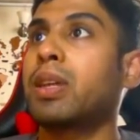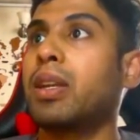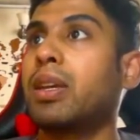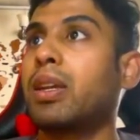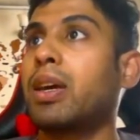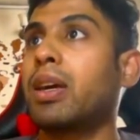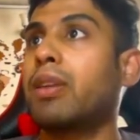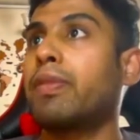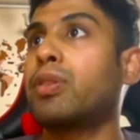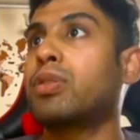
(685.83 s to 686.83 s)
and then again
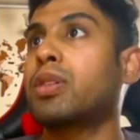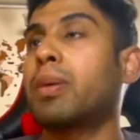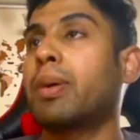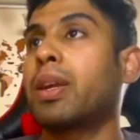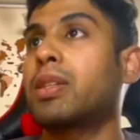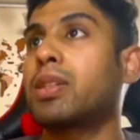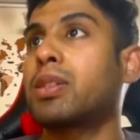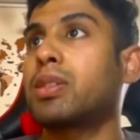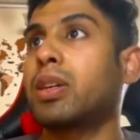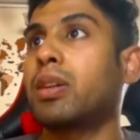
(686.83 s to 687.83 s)
we use a
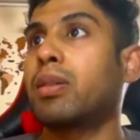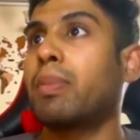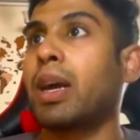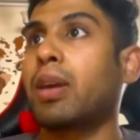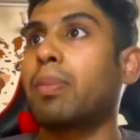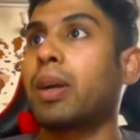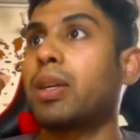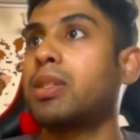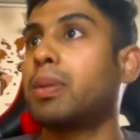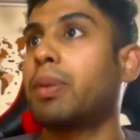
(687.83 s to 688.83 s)
summarization chain backed by
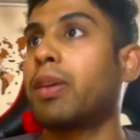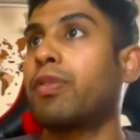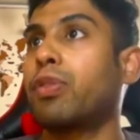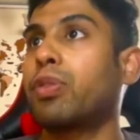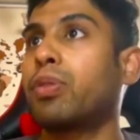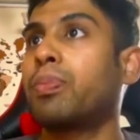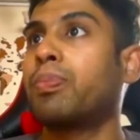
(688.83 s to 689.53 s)
GPT-4o.